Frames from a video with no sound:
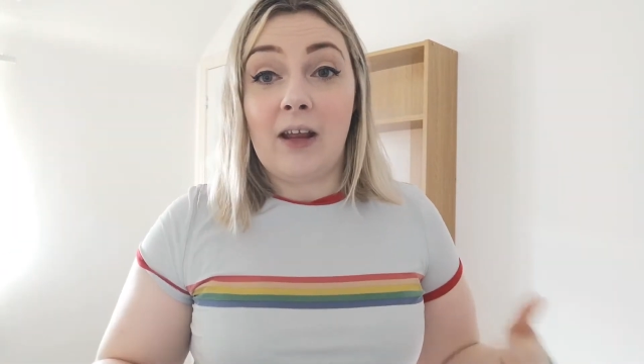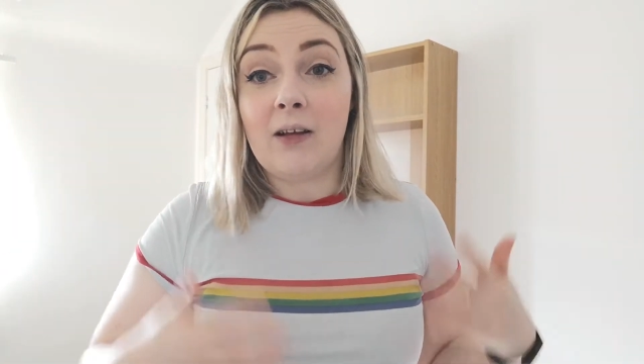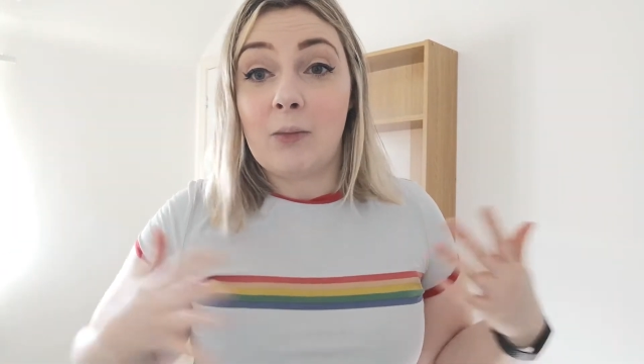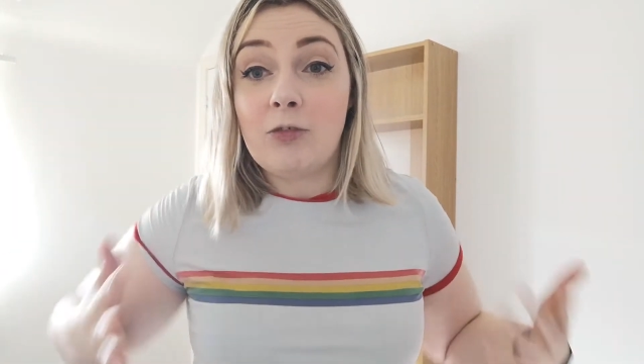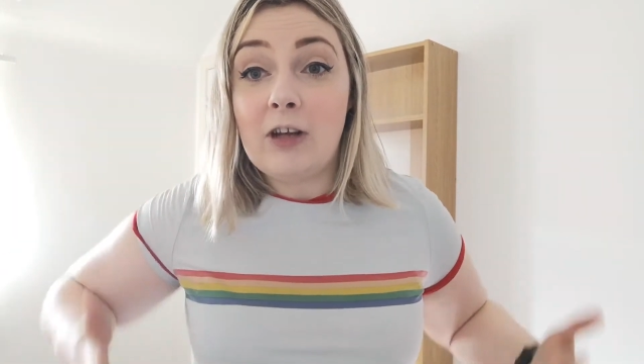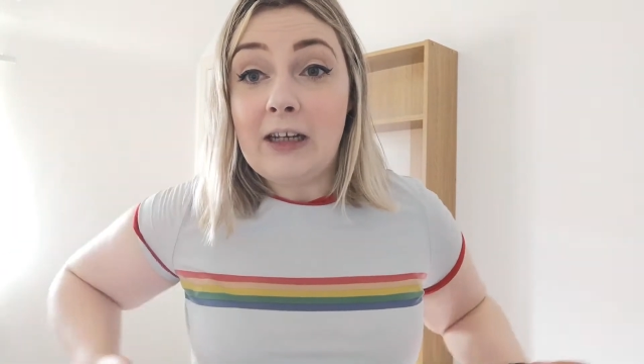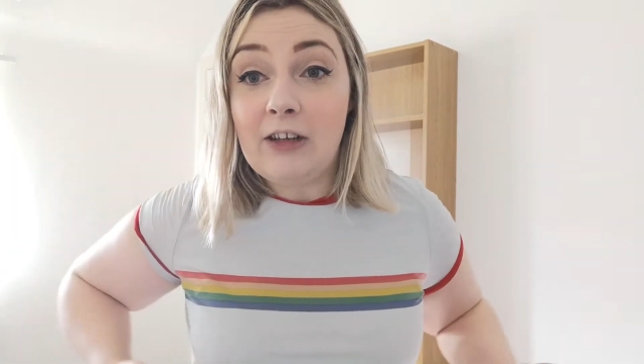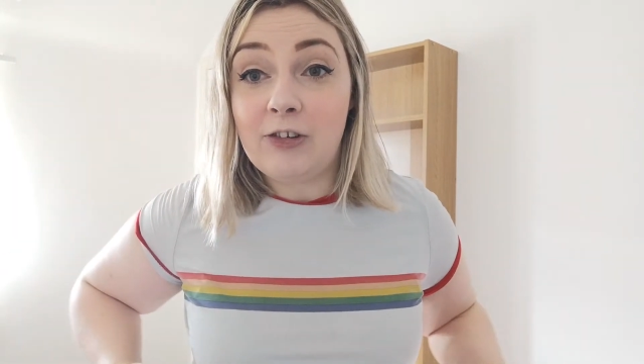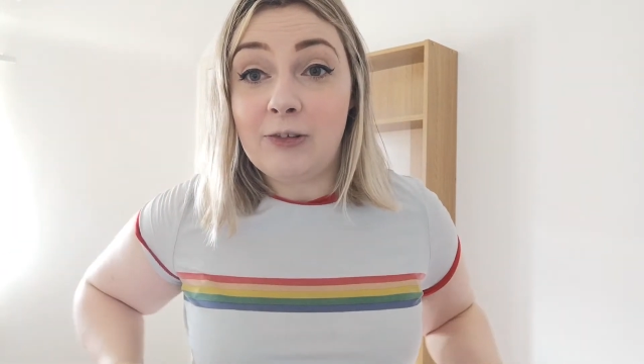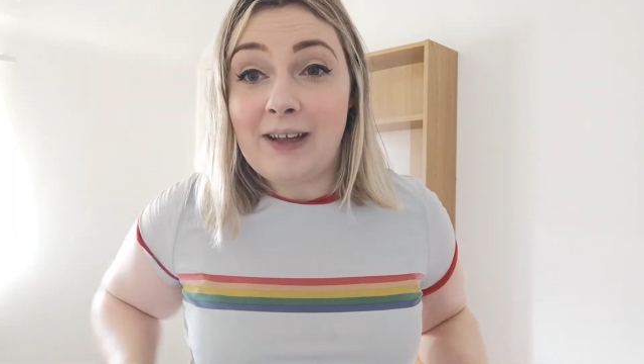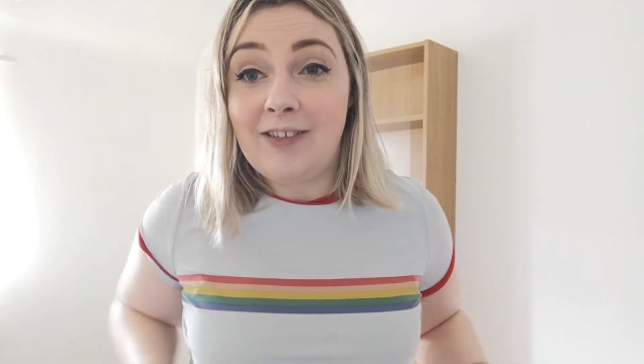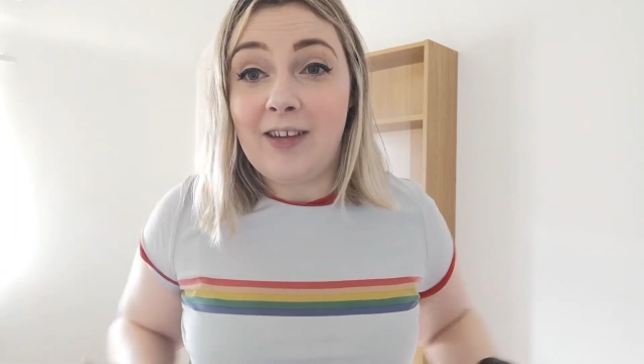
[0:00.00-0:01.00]
And I'm really
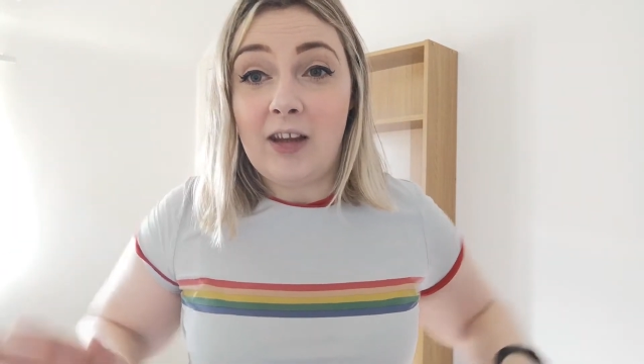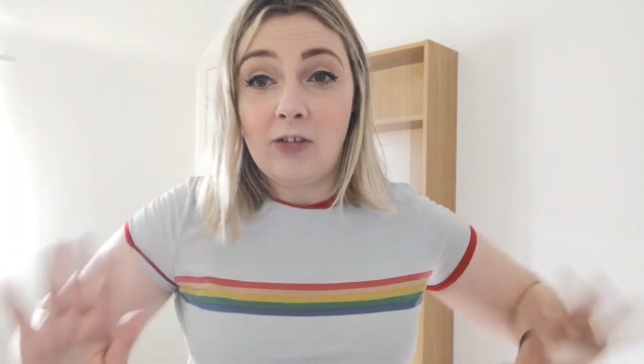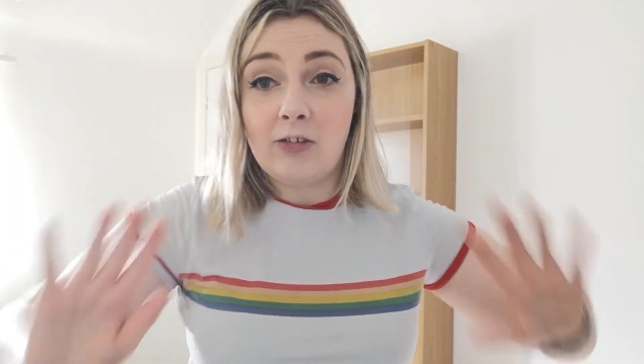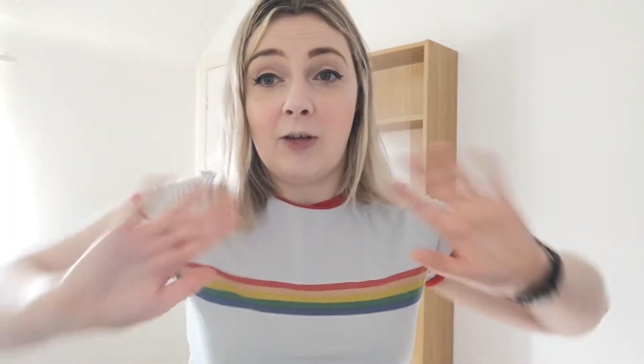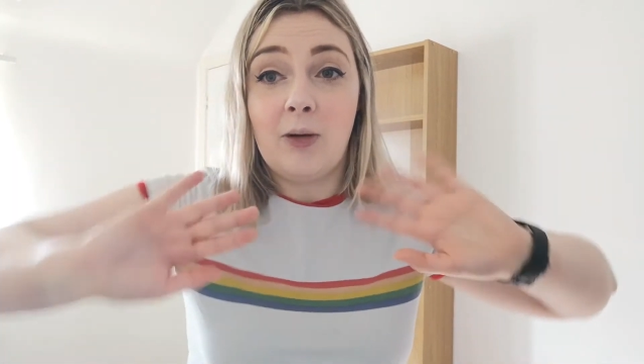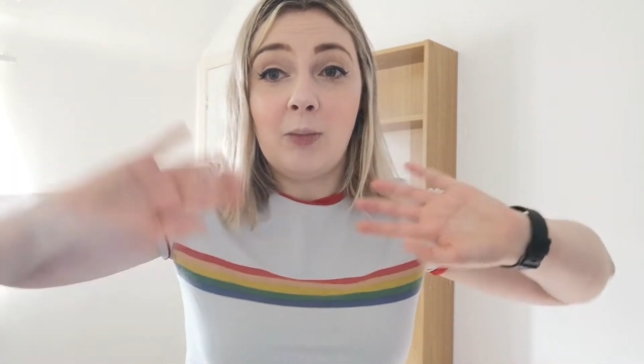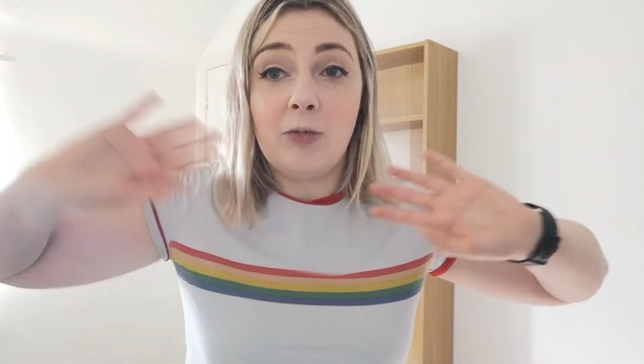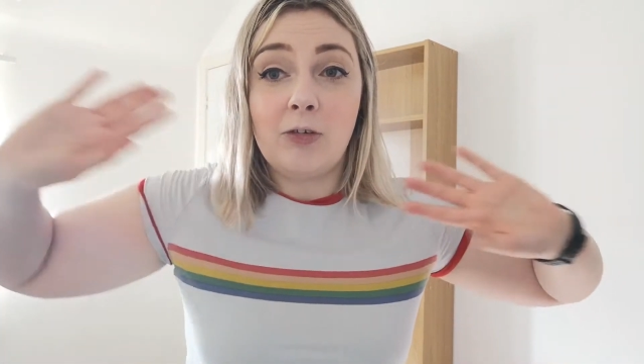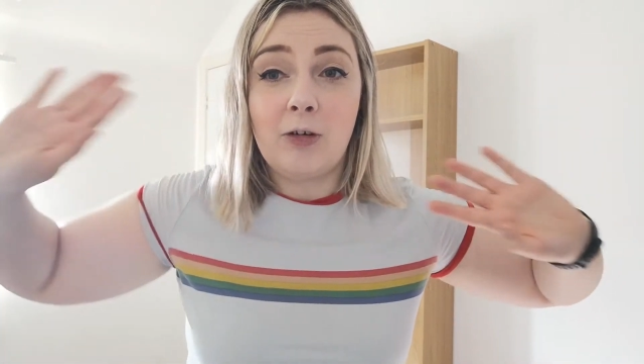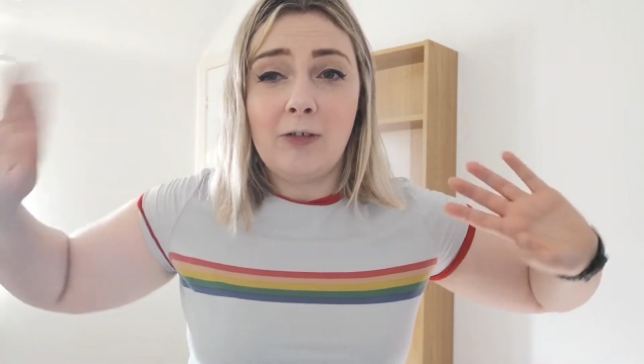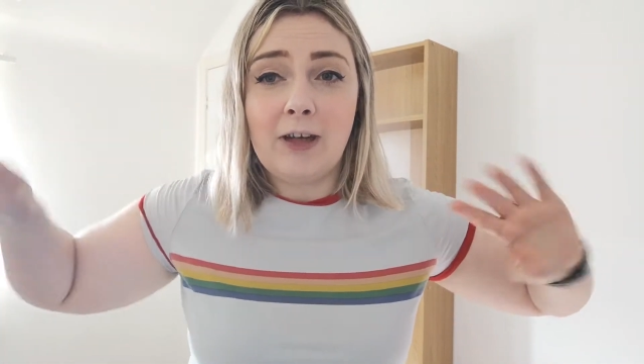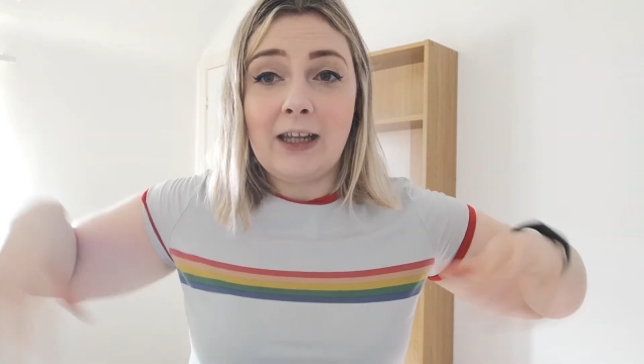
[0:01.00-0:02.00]
sweaty, so I'm
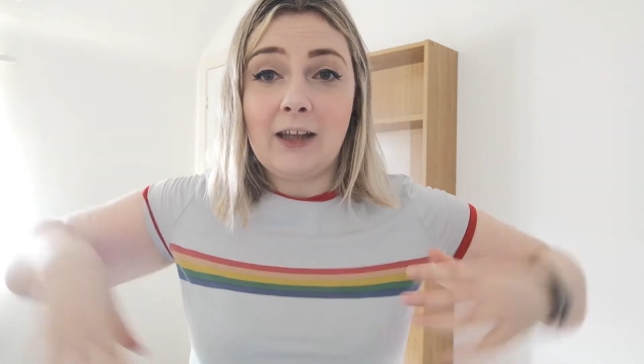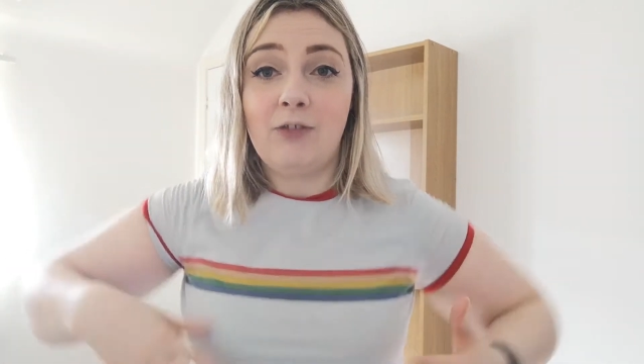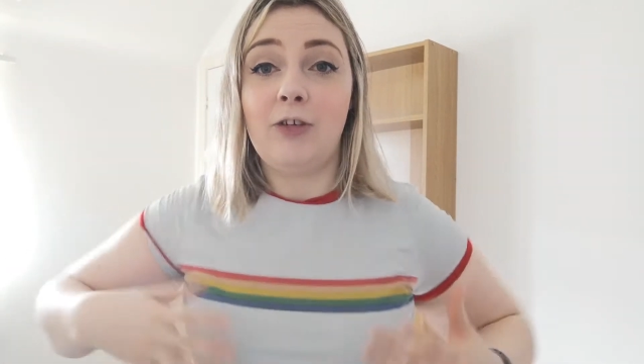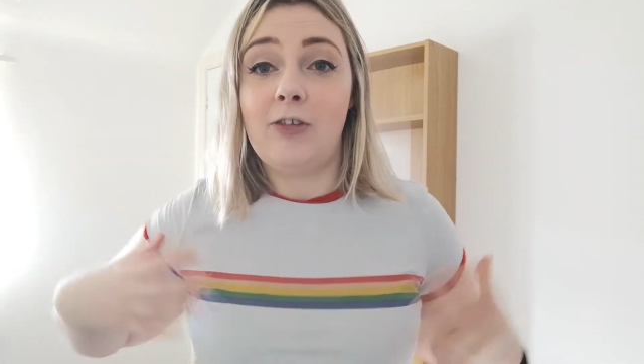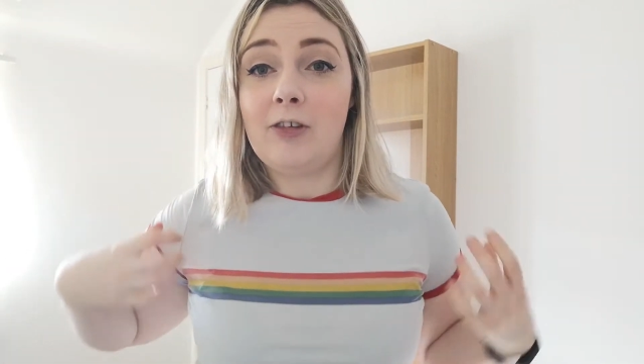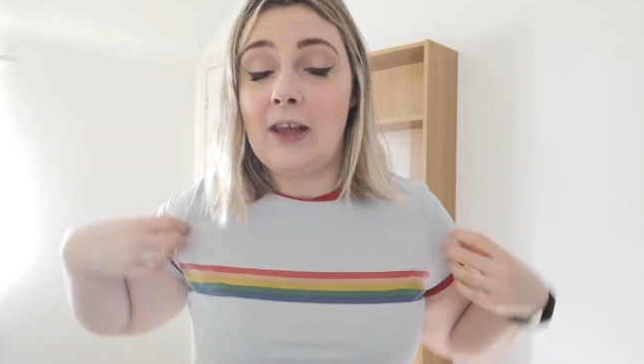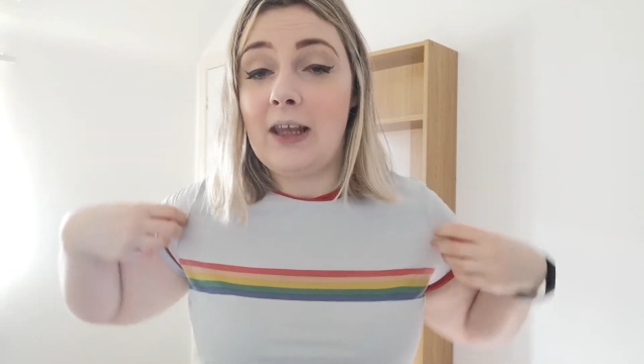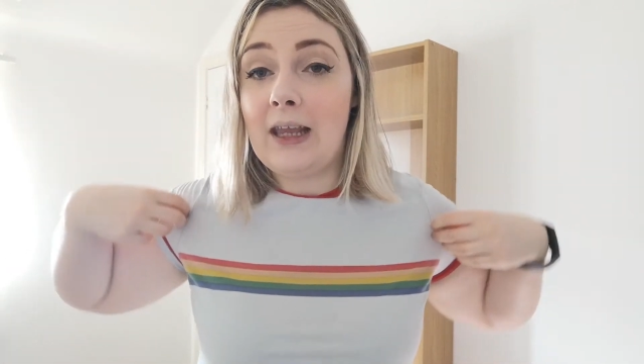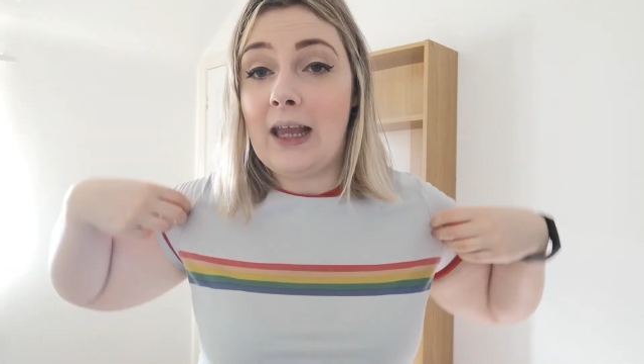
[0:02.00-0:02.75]
sorry if you see